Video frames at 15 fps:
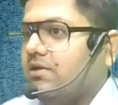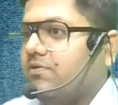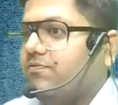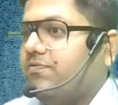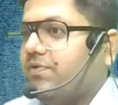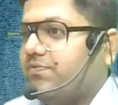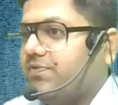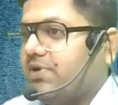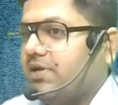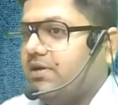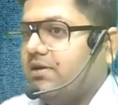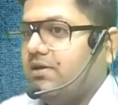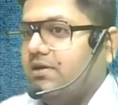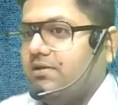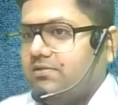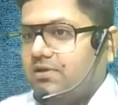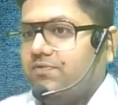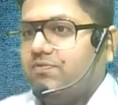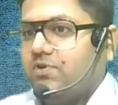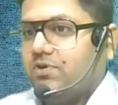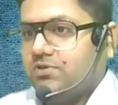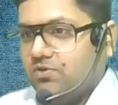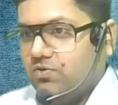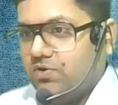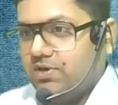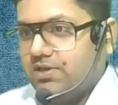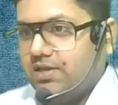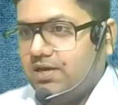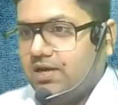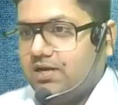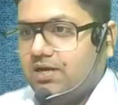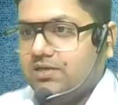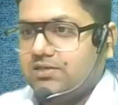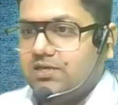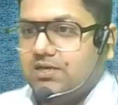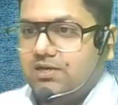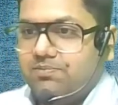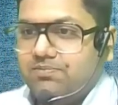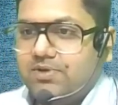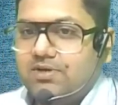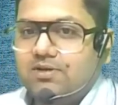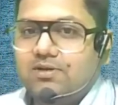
15 is of course lower than Akash ka number.